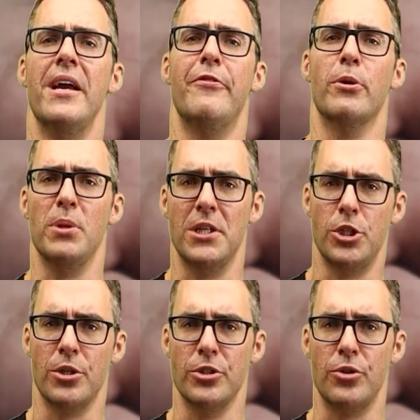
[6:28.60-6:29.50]
If your
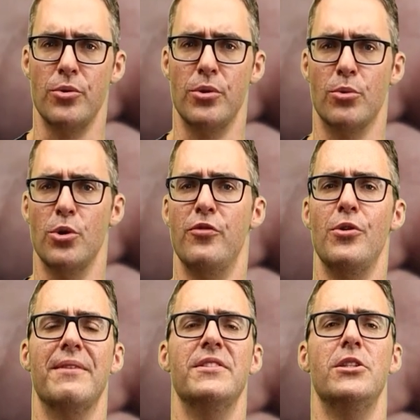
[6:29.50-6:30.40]
blood sugar is through the
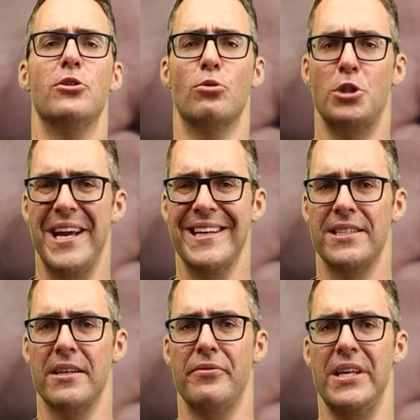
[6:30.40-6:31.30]
roof, you have zero
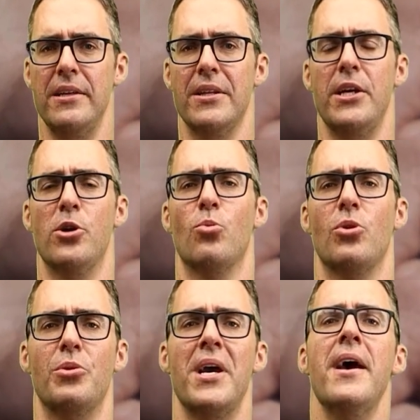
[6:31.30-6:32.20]
chance of healing your
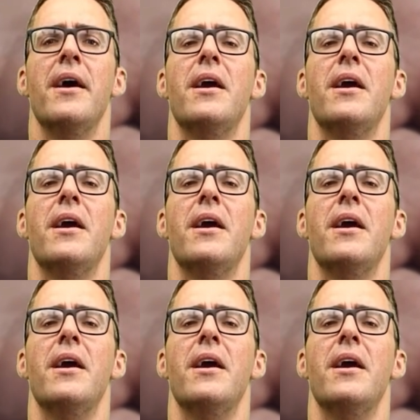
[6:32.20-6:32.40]
wound